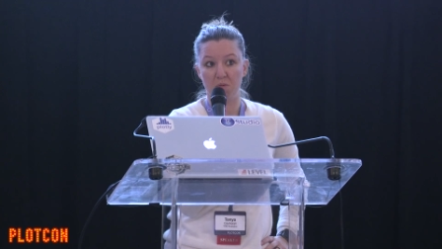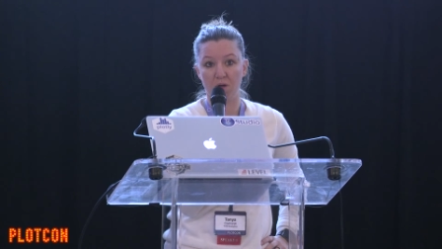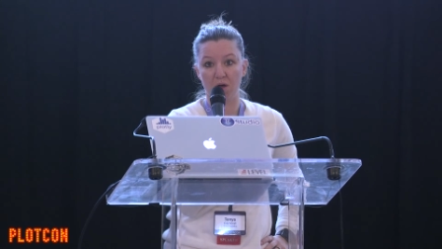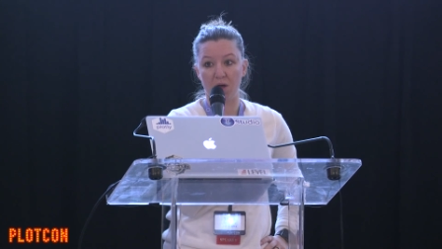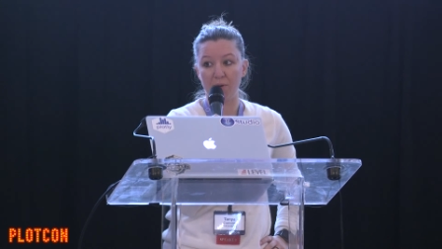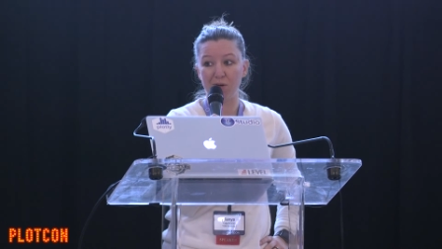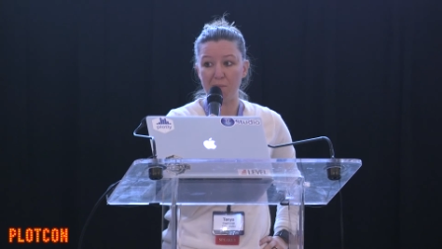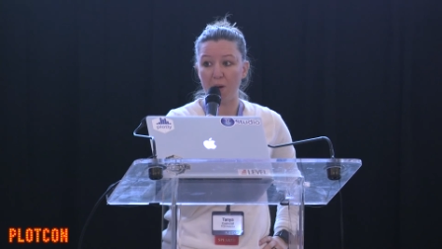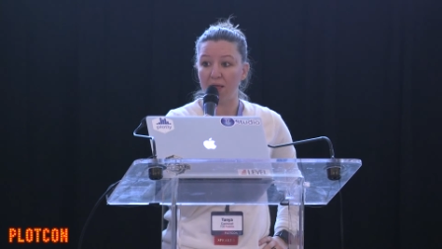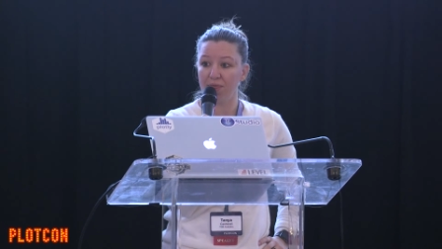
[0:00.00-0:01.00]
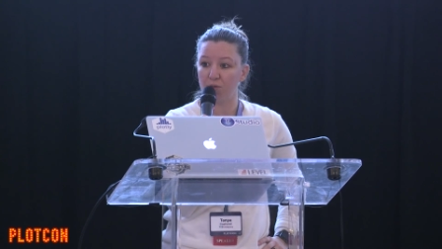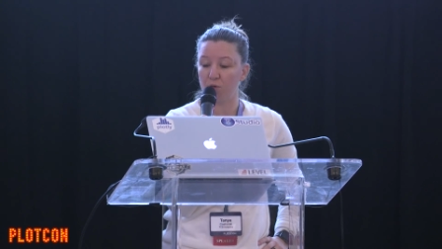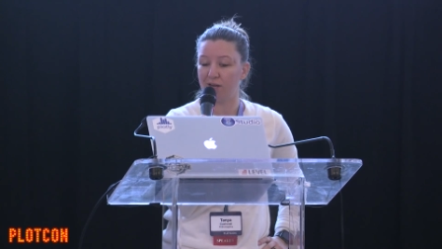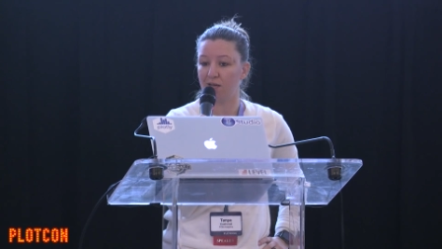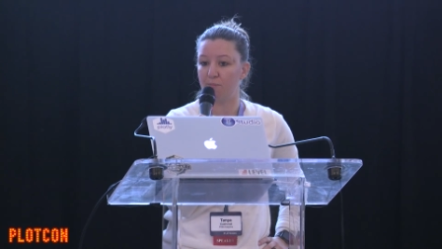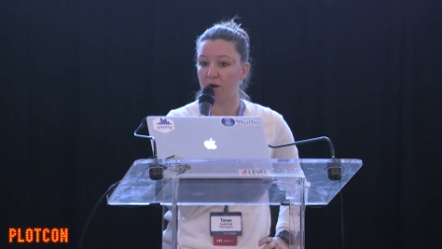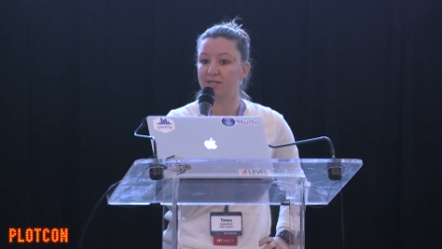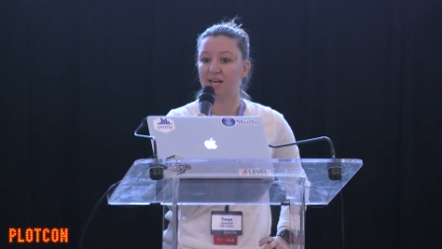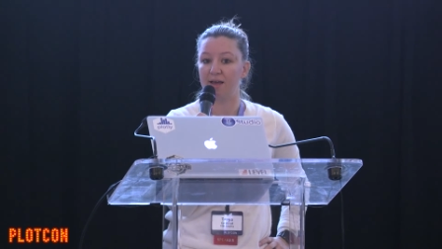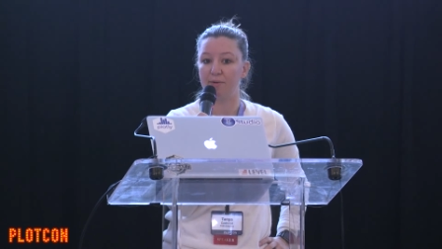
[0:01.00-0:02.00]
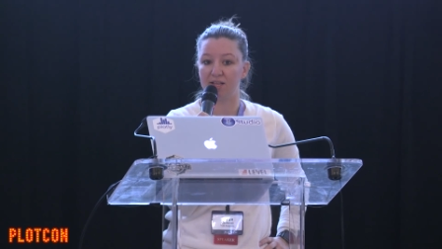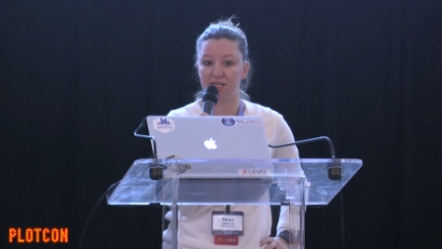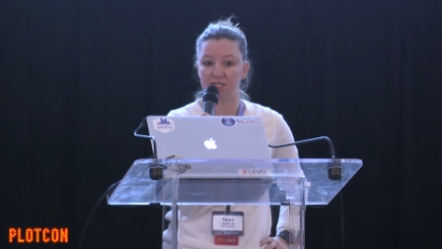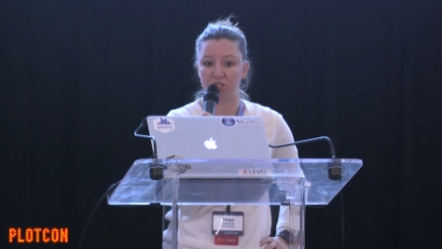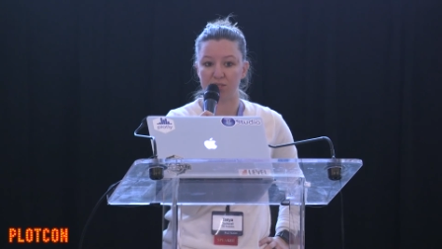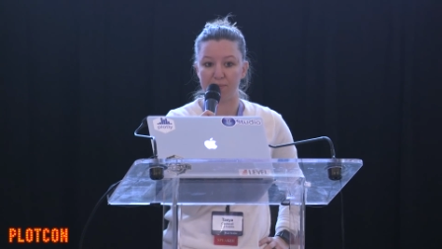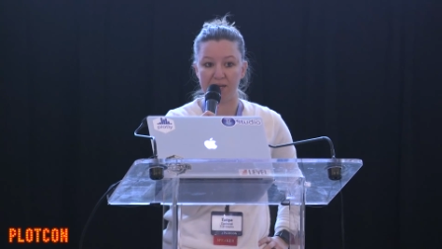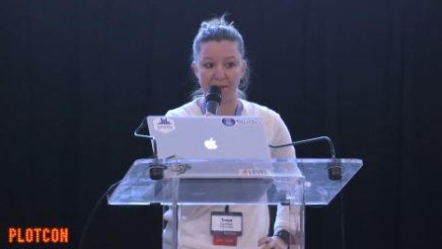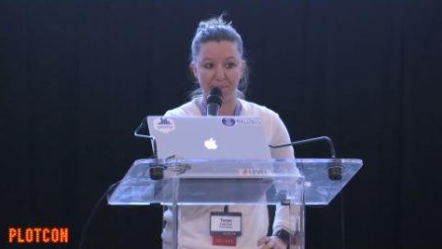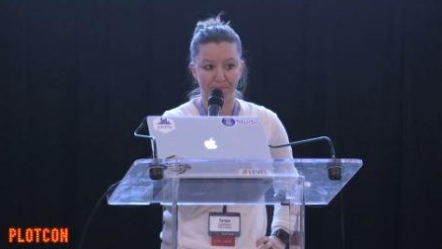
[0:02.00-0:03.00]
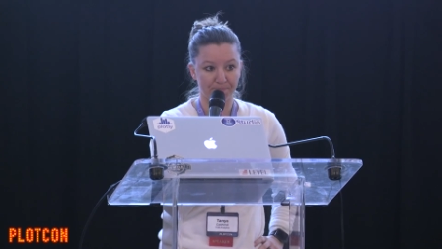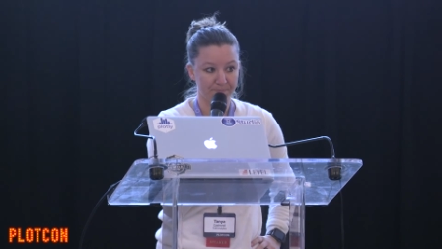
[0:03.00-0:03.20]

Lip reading: about a month, working part-time on this, just me and him.